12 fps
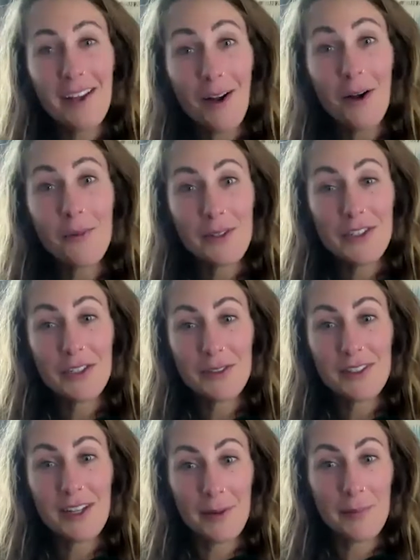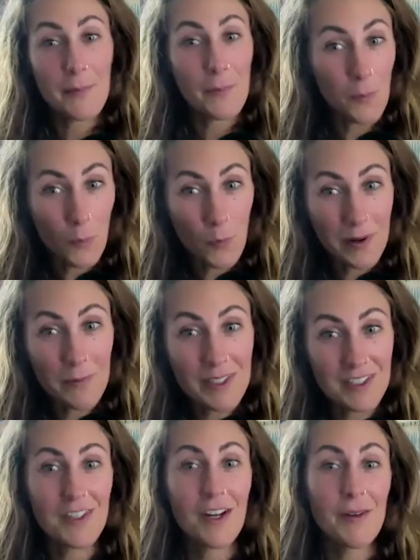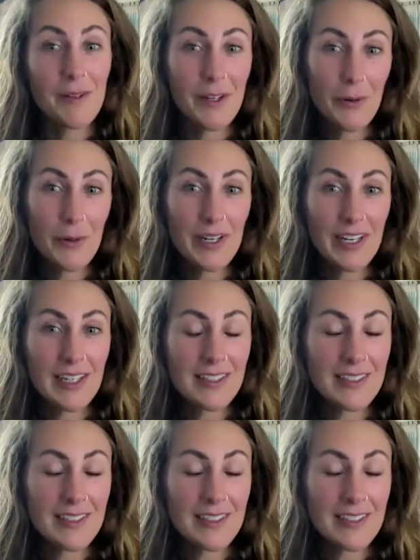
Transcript: always shows up when oh. we start recording.